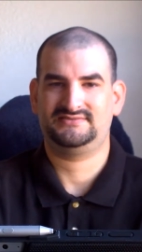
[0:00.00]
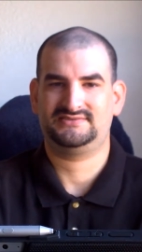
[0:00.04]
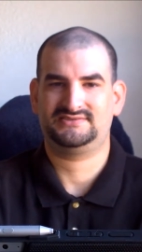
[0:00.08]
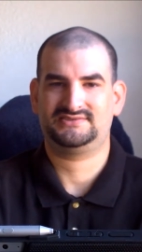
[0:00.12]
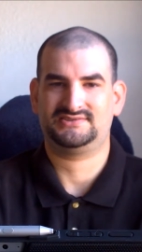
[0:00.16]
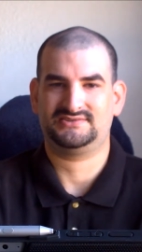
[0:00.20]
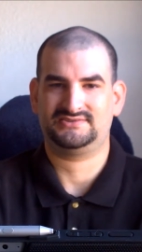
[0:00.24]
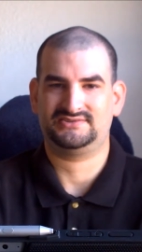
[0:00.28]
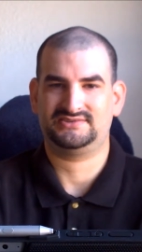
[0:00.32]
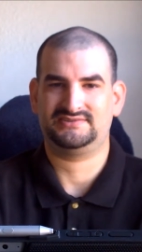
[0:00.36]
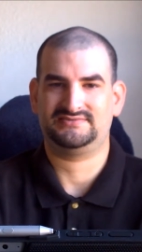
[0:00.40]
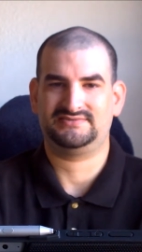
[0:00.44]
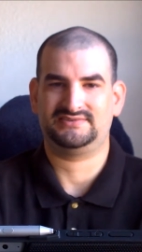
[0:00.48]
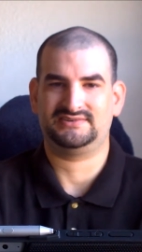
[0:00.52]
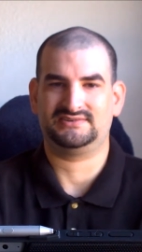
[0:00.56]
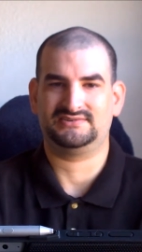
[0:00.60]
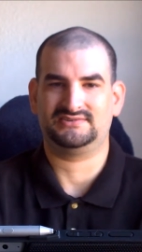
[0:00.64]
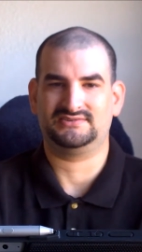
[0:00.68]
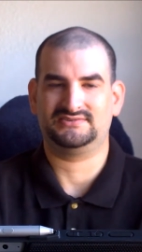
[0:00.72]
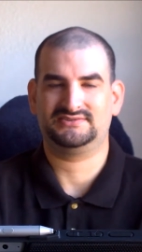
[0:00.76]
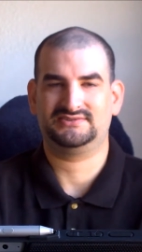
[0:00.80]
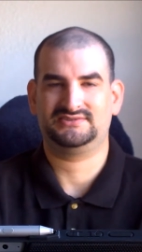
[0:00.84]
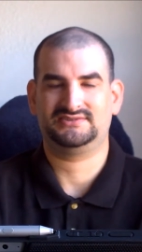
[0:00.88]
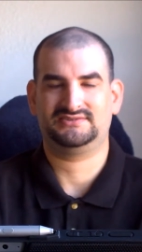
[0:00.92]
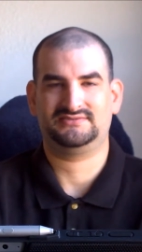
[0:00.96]
so
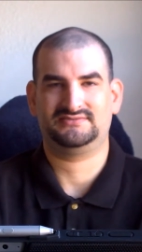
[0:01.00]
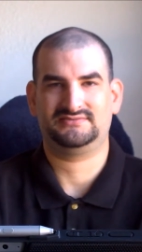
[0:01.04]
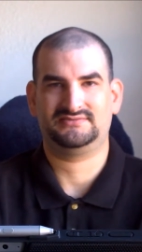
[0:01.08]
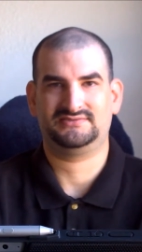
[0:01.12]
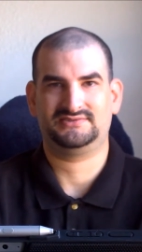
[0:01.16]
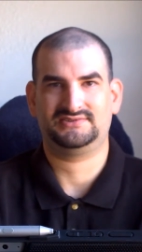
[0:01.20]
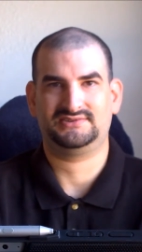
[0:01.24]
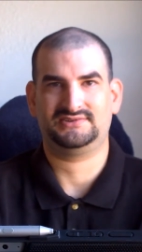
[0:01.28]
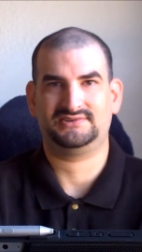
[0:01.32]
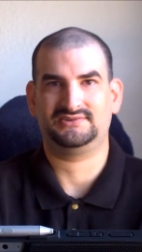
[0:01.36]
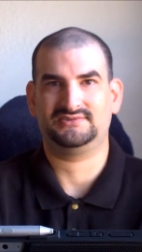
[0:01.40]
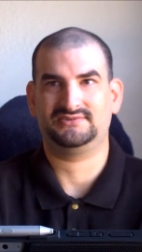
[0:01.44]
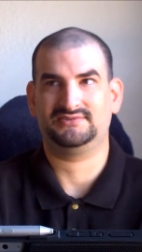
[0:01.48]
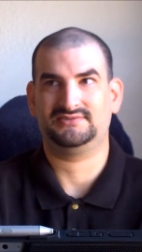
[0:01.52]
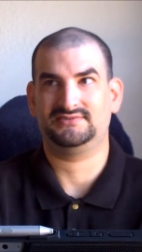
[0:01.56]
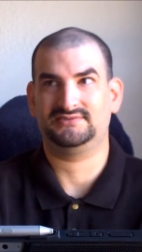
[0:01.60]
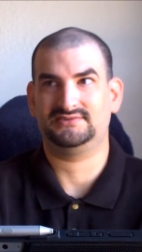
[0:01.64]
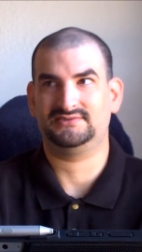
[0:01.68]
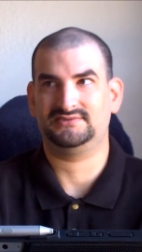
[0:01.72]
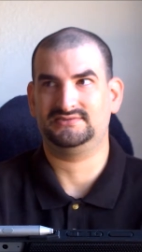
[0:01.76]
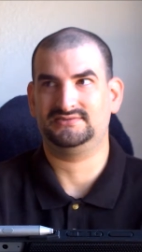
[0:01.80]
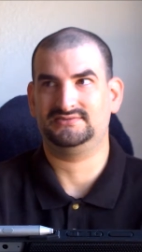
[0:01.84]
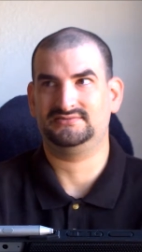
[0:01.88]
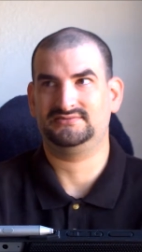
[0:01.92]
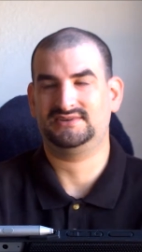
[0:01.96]
difficult to go
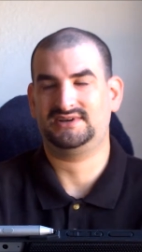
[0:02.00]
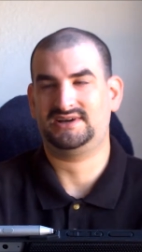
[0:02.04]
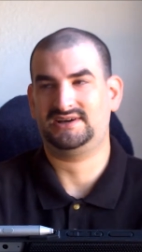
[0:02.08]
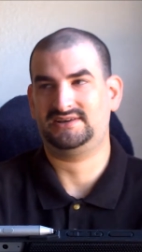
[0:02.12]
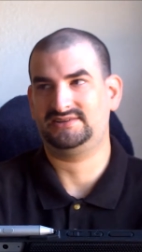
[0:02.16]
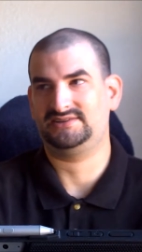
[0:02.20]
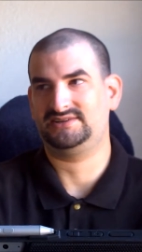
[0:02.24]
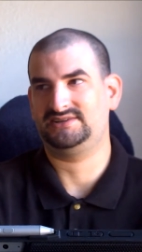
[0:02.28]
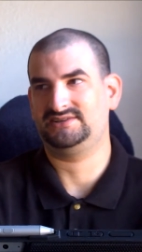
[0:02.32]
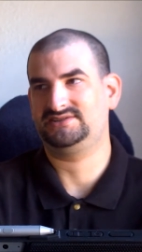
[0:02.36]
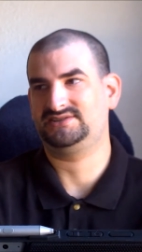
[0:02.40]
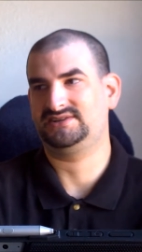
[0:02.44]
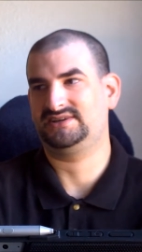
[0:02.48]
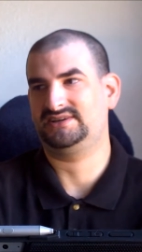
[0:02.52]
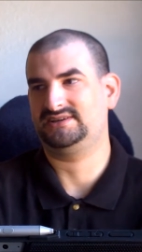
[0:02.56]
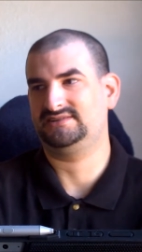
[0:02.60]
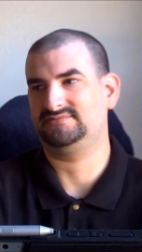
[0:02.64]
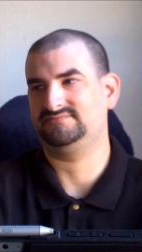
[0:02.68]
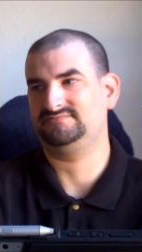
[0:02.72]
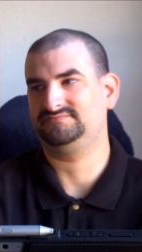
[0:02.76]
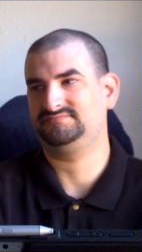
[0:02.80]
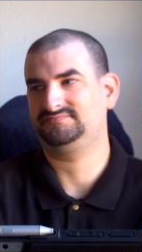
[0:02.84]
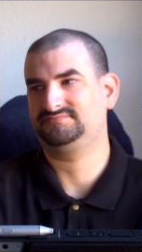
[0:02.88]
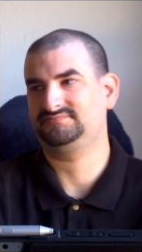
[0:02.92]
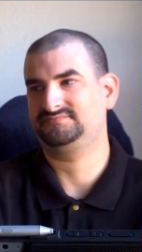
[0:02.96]
through holiday
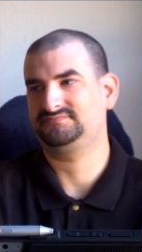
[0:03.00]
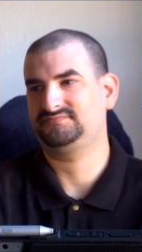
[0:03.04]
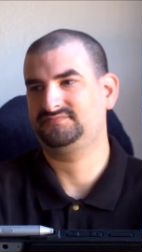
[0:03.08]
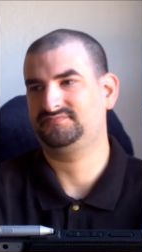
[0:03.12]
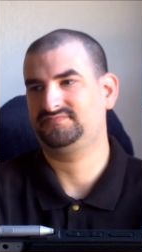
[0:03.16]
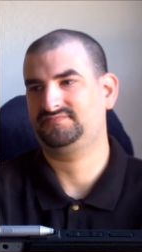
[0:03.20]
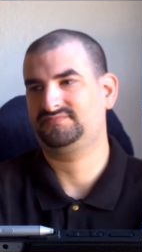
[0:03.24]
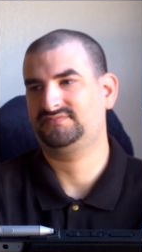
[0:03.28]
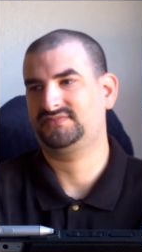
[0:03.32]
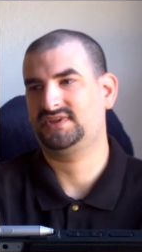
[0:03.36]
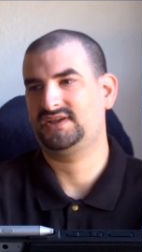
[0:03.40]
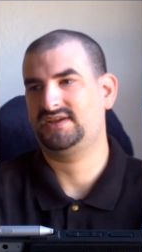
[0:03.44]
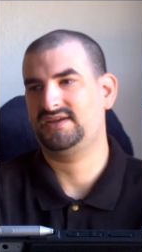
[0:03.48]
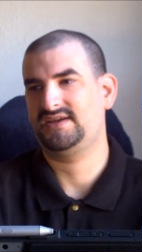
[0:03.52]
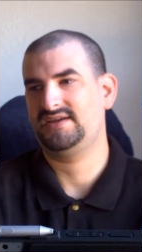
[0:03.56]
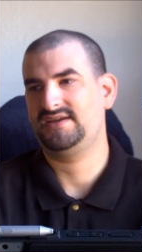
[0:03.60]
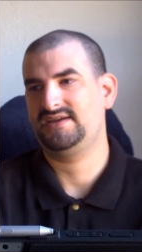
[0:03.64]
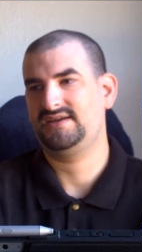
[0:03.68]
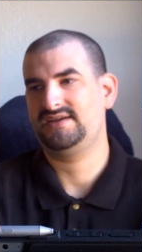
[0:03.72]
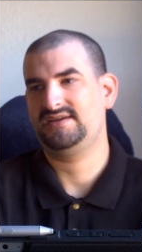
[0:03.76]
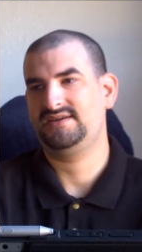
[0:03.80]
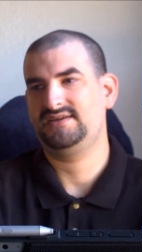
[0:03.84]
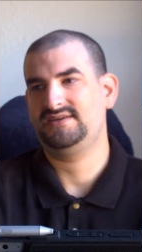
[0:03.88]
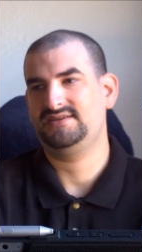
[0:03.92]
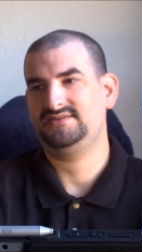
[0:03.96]
time
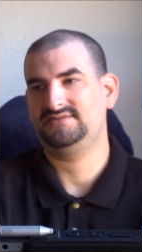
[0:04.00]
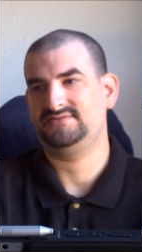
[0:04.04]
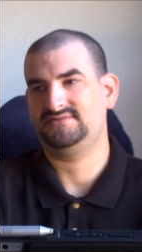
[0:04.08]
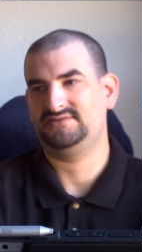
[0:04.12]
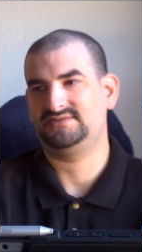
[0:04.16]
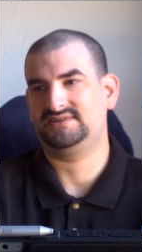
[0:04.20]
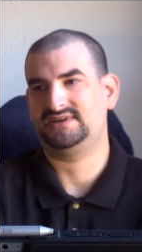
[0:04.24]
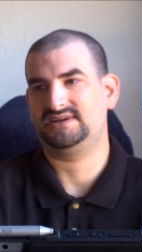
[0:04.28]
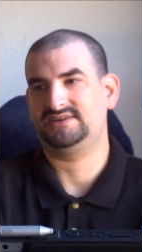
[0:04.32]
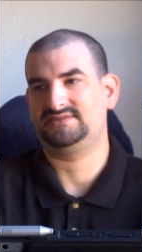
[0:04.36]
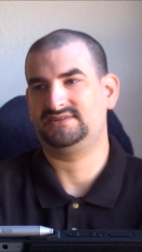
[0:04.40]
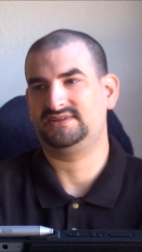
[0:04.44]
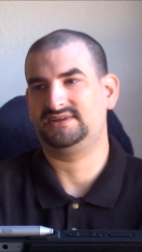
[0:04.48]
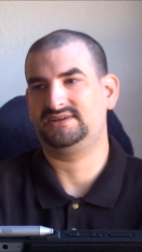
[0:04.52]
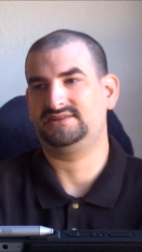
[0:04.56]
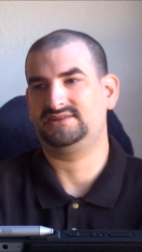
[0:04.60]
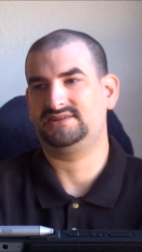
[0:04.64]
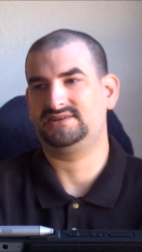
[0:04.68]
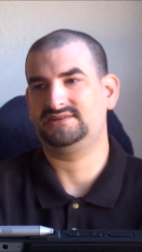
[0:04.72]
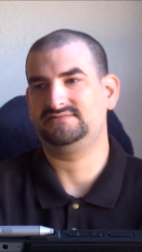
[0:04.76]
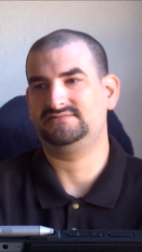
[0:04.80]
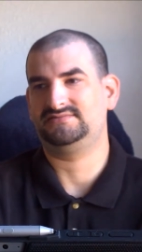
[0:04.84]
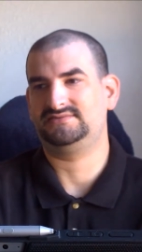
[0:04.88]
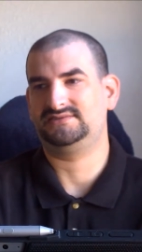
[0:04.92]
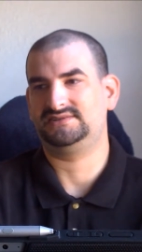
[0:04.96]
without that
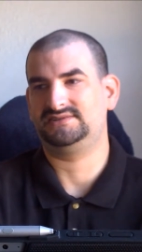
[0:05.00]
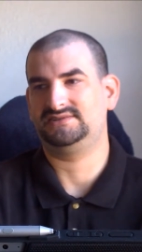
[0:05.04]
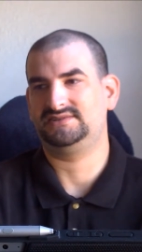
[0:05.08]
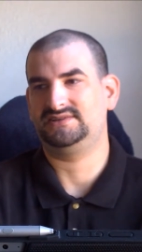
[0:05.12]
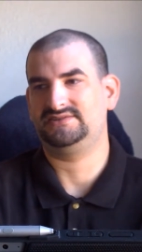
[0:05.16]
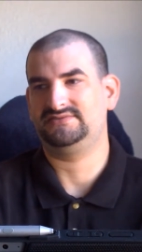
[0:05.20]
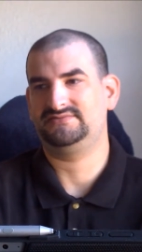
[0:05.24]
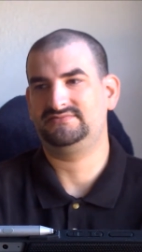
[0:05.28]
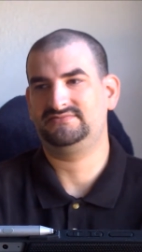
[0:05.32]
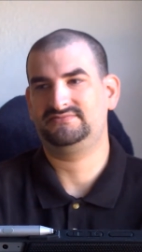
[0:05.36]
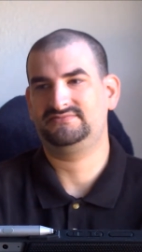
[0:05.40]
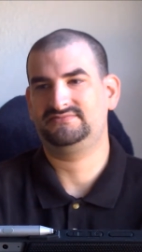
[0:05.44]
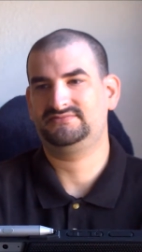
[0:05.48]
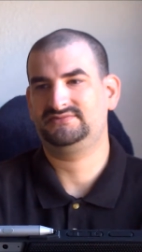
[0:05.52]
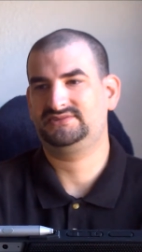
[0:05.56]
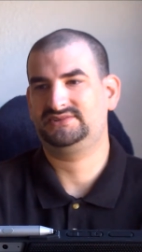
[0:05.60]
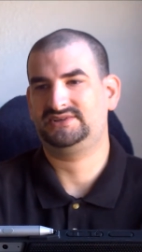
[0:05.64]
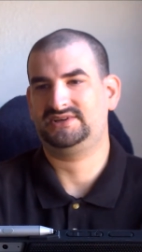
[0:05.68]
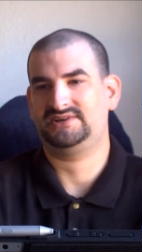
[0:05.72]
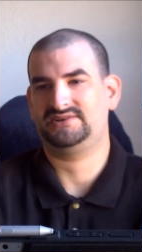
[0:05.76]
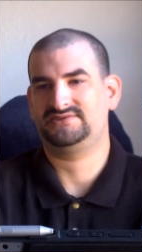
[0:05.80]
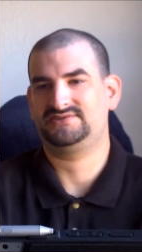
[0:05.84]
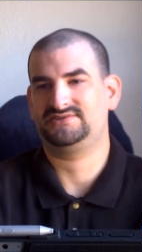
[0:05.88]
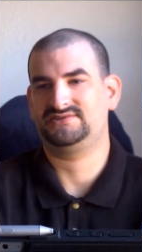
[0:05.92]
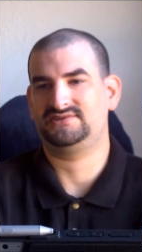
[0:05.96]
loved one that
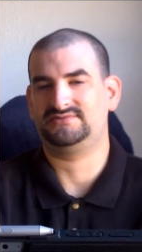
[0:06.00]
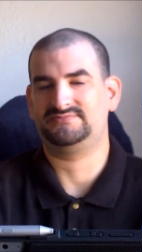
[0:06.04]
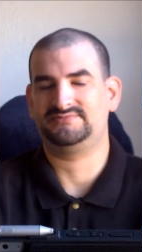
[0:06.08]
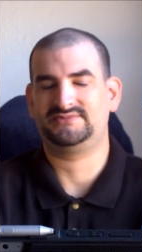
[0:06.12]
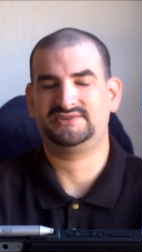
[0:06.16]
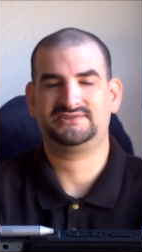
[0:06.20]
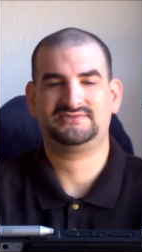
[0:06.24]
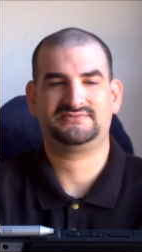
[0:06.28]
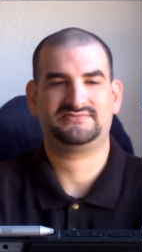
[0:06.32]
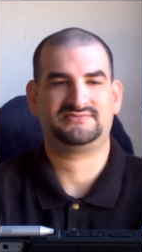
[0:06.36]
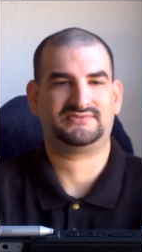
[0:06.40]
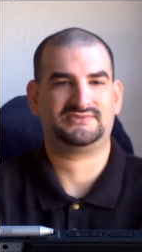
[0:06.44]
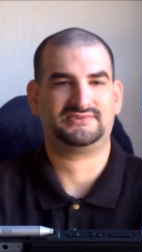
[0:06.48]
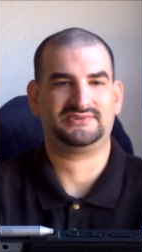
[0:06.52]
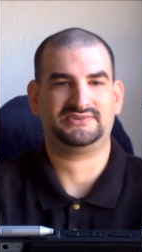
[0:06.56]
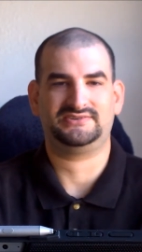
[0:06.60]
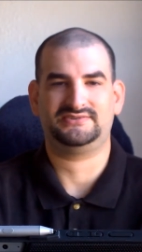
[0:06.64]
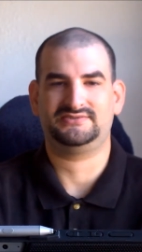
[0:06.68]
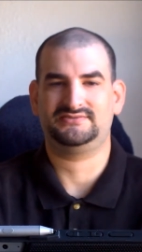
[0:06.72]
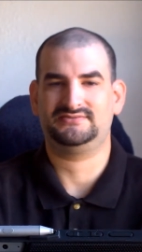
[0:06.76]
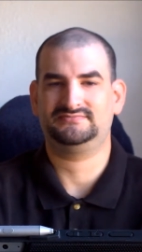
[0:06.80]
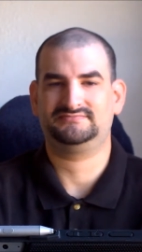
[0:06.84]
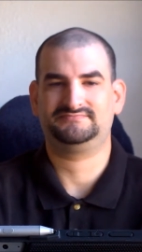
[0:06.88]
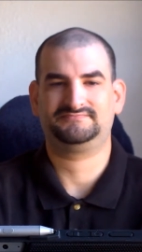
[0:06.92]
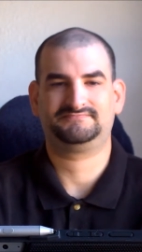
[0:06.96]
cared so much for you.